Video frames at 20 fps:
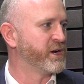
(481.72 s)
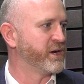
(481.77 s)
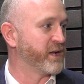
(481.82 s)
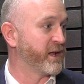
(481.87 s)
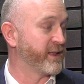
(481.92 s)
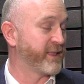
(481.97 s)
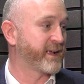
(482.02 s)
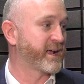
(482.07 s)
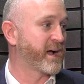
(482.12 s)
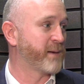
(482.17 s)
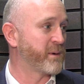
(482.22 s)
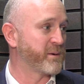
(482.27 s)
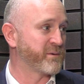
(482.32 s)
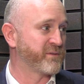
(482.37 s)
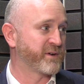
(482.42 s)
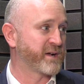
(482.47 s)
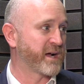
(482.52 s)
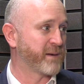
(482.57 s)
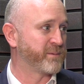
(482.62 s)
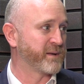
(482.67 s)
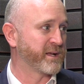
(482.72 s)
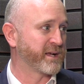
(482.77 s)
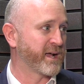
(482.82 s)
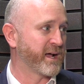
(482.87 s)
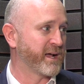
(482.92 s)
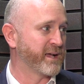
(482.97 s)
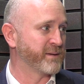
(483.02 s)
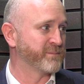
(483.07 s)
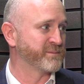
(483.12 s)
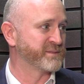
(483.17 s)
They come up with a couple of
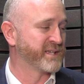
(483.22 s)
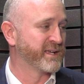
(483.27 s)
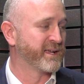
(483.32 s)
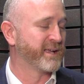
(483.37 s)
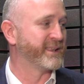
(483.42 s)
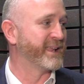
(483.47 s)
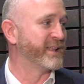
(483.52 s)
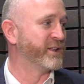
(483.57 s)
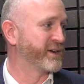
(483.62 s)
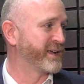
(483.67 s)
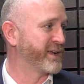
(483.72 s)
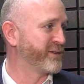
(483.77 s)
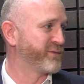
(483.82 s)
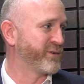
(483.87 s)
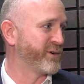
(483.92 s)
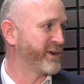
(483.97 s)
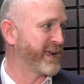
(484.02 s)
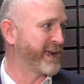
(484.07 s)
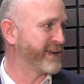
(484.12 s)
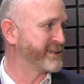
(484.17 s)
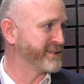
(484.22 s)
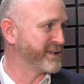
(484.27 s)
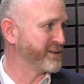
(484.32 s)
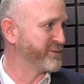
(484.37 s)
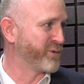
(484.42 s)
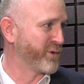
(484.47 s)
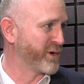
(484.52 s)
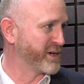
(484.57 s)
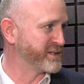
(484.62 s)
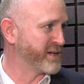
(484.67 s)
games, they're looking for an exit,
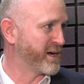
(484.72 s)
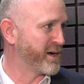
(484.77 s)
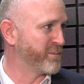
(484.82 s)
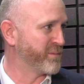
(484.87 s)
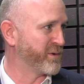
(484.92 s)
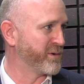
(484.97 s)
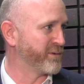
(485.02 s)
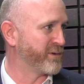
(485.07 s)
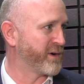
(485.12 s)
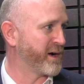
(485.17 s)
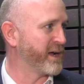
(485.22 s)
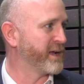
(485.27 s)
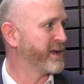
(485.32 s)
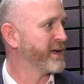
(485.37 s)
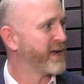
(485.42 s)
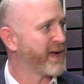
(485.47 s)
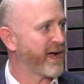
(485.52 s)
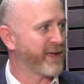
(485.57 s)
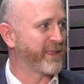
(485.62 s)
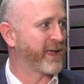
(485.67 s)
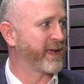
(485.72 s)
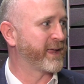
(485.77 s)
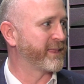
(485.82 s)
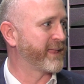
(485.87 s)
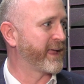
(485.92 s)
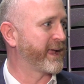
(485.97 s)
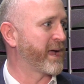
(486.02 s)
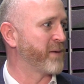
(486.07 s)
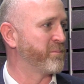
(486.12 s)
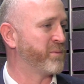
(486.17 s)
for example, right? And
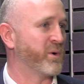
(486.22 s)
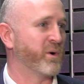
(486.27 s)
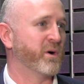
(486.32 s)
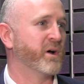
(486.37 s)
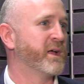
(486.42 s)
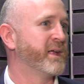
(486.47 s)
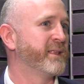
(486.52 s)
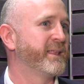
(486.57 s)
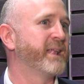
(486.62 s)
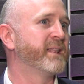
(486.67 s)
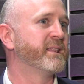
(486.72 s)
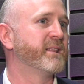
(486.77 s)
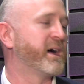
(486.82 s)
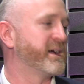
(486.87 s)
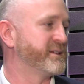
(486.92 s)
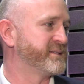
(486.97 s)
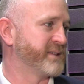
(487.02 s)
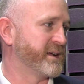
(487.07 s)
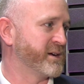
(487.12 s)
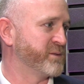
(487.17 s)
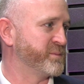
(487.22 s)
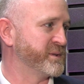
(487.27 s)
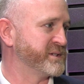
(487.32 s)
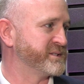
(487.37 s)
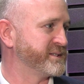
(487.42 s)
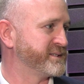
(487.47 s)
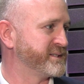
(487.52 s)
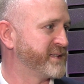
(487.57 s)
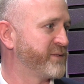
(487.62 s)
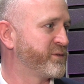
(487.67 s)
they get bought. They're a lifestyle
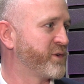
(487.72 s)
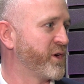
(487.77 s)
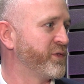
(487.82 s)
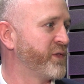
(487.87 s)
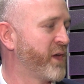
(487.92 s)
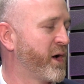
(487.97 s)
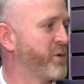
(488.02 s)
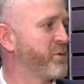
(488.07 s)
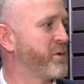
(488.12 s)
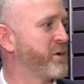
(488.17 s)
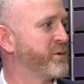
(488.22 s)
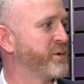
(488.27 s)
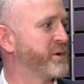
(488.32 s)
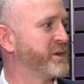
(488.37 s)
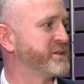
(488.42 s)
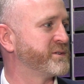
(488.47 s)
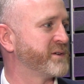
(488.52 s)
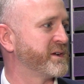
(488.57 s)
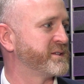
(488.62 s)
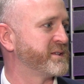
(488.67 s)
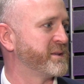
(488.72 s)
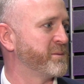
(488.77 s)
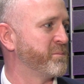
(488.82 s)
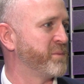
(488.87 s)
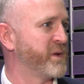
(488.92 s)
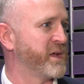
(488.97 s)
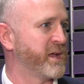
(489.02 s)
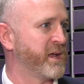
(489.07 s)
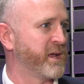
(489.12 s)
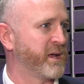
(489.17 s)
business. They've got no real interest in
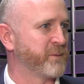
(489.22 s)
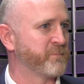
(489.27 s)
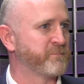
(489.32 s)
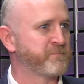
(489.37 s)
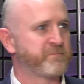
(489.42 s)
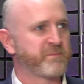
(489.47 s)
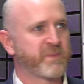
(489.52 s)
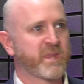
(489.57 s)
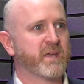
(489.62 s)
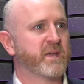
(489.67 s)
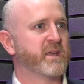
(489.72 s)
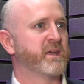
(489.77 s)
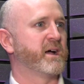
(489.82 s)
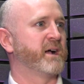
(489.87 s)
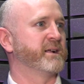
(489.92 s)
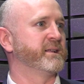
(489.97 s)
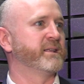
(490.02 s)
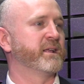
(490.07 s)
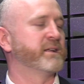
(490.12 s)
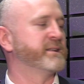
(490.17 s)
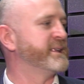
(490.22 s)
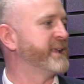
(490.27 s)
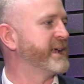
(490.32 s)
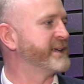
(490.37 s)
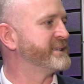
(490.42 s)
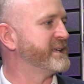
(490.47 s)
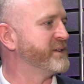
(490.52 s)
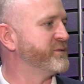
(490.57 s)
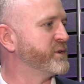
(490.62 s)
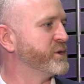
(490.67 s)
being, I don't know,
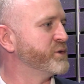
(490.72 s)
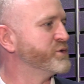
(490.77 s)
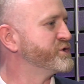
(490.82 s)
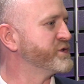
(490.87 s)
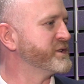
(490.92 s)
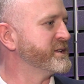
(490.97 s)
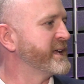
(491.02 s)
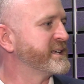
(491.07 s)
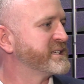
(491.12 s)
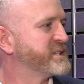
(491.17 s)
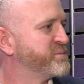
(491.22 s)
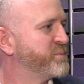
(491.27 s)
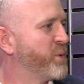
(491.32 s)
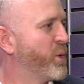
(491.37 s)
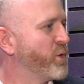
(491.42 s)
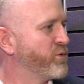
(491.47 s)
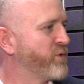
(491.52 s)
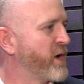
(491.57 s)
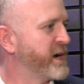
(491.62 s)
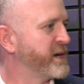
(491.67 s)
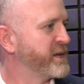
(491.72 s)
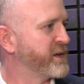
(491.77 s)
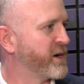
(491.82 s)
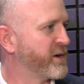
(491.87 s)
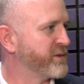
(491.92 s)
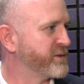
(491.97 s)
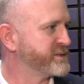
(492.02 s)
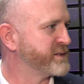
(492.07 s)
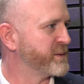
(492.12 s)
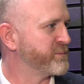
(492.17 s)
next Evolution, next Sport
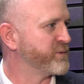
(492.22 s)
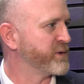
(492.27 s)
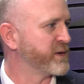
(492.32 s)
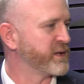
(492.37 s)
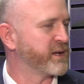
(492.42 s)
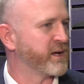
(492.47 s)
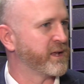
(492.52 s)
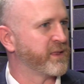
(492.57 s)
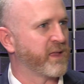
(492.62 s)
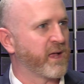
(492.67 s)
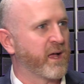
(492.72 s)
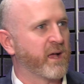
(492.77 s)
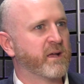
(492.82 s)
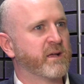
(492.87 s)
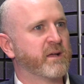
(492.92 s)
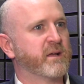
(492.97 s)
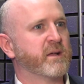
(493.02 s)
Radar or something like that.